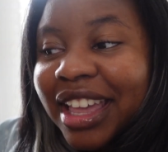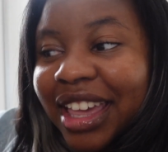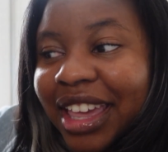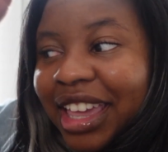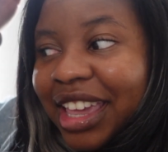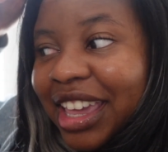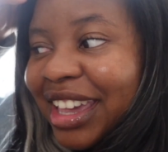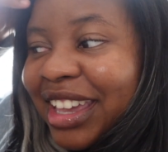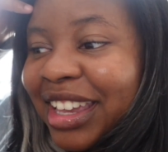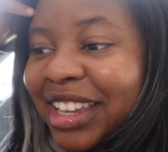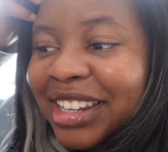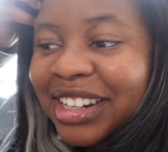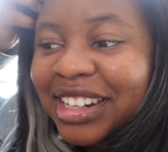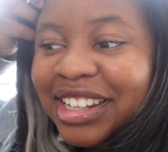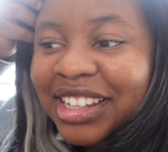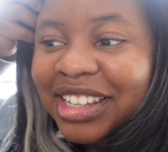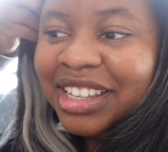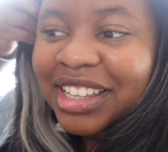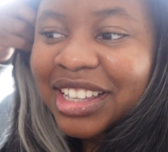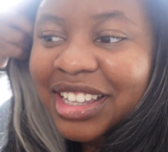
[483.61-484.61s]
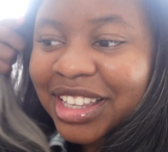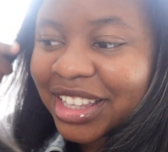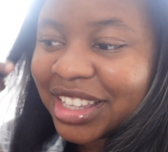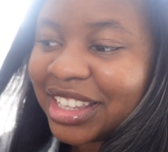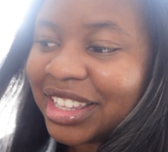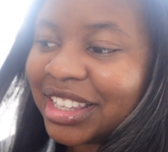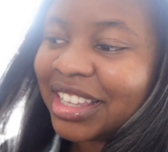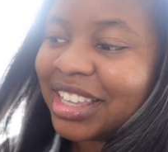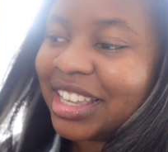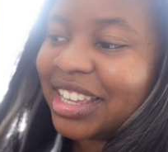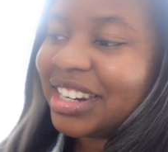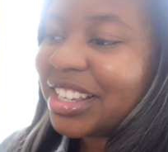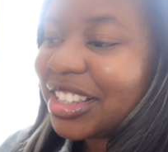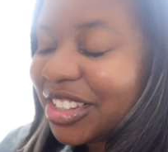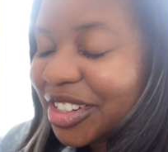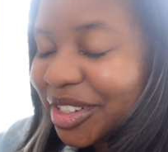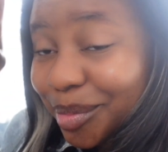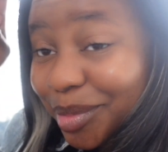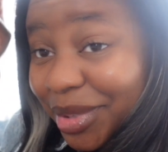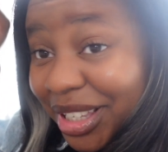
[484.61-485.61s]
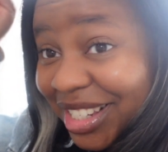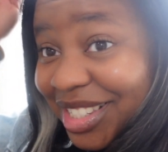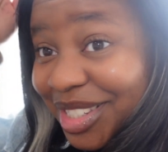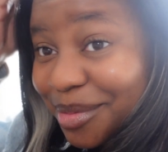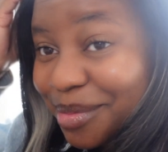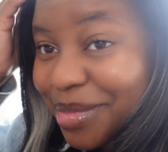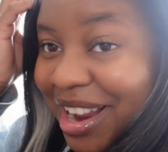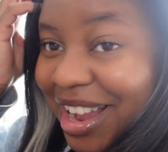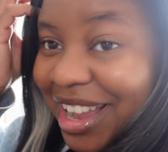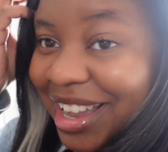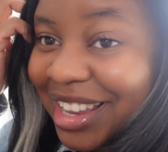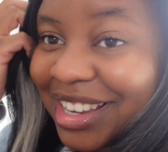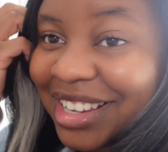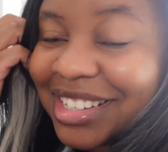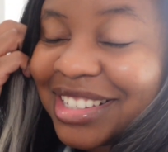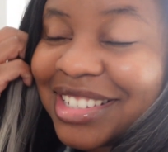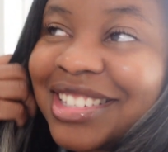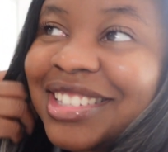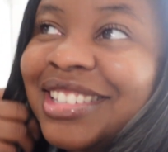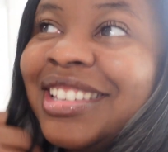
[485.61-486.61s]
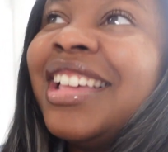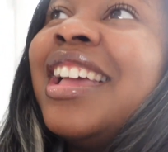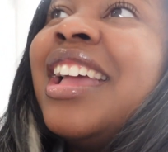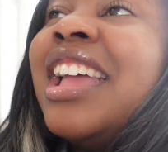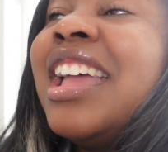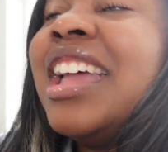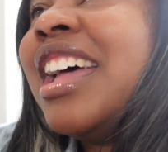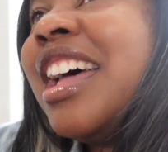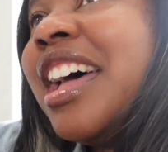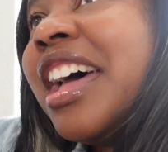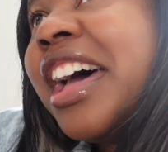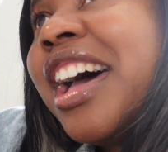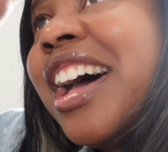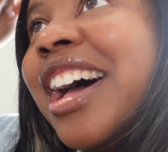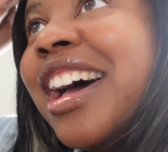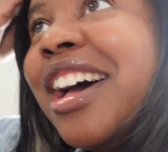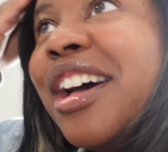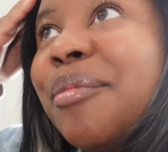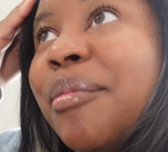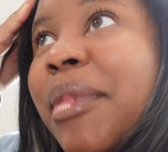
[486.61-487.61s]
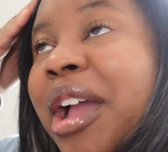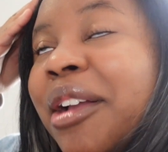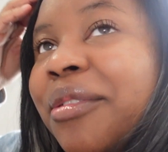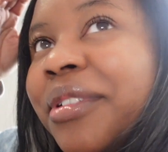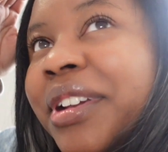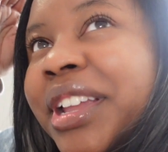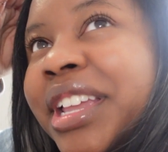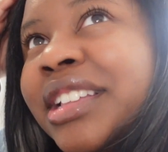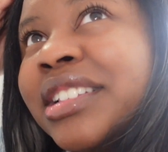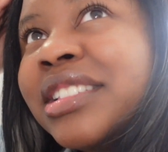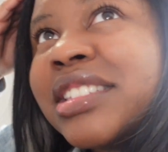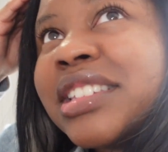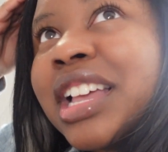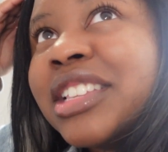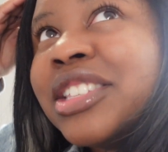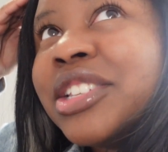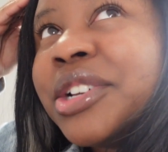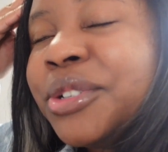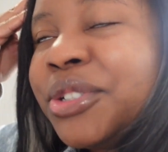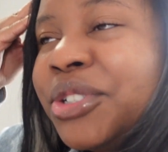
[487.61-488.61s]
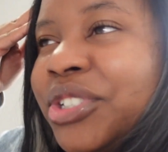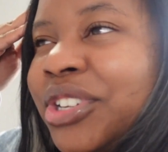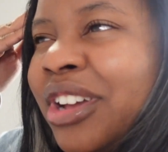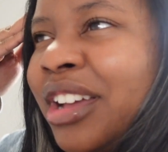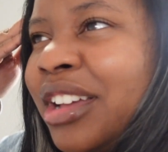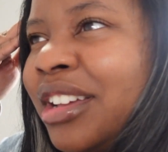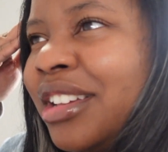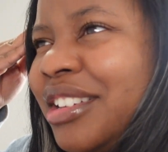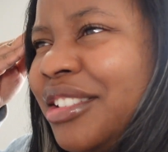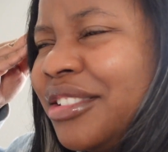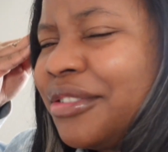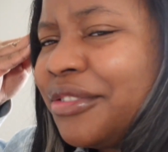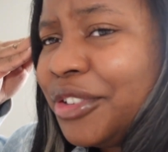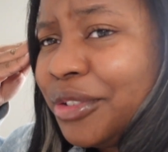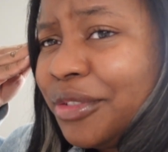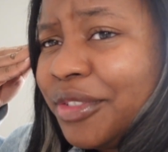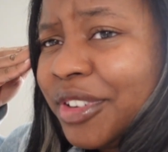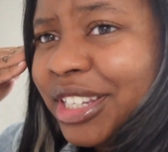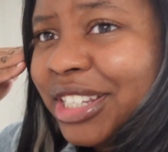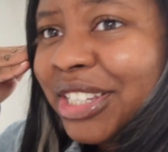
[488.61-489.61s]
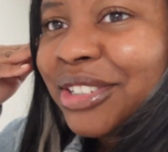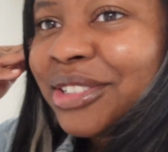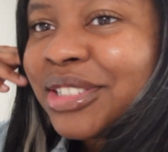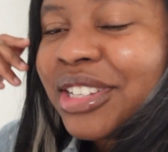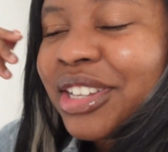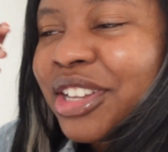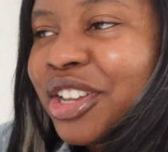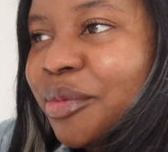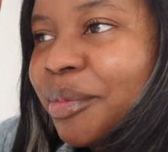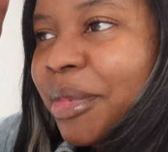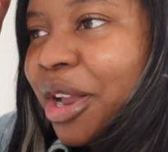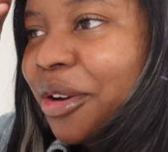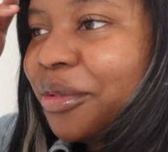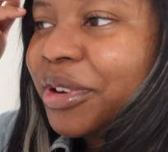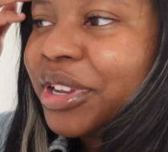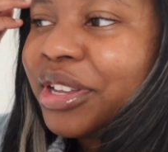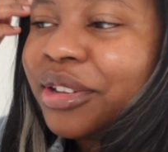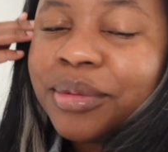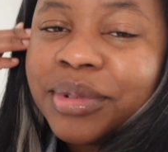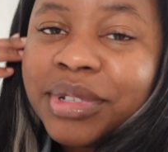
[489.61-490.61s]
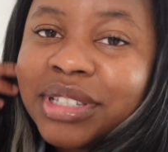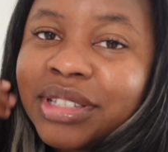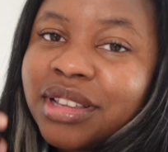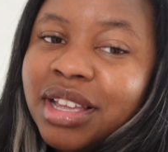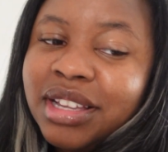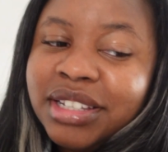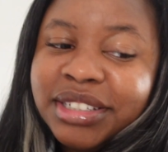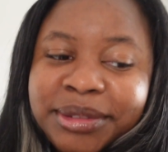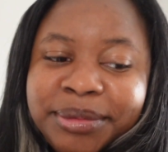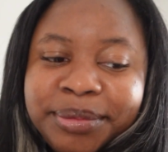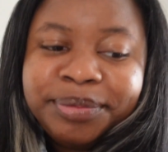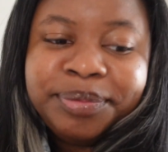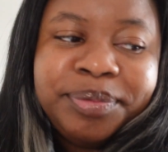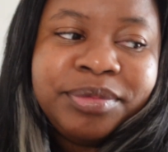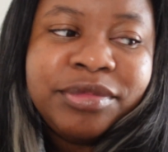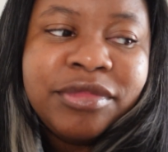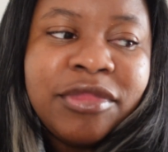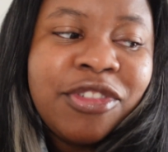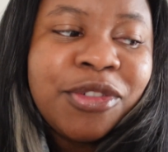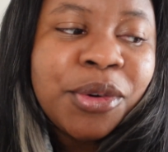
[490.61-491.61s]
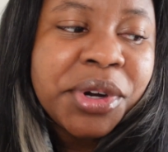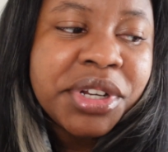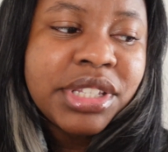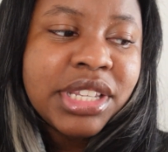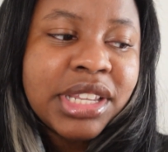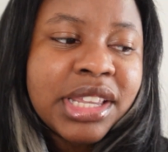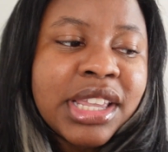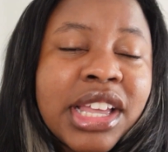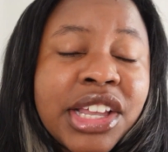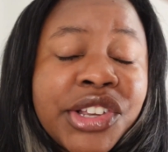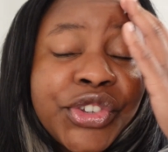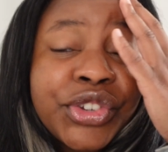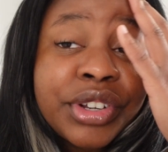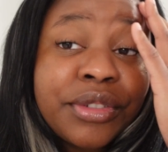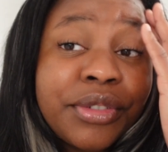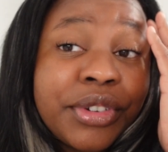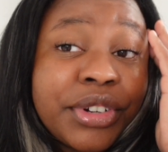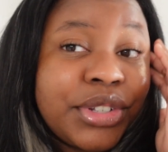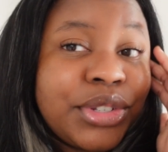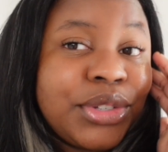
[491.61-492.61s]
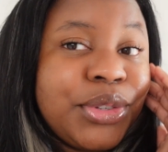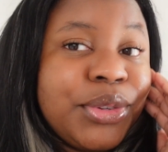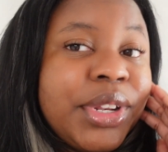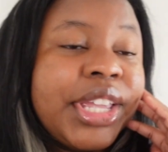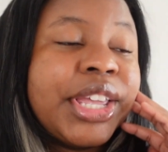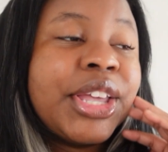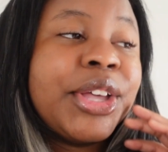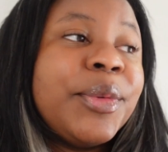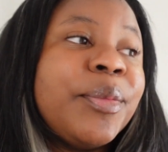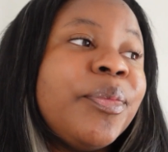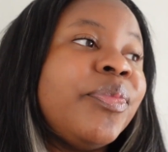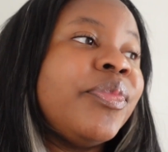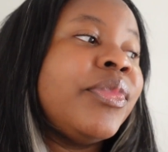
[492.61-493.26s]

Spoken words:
And another big surprise. My rent, I told y'all in a few videos ago, my rent was $1,400 for the studio.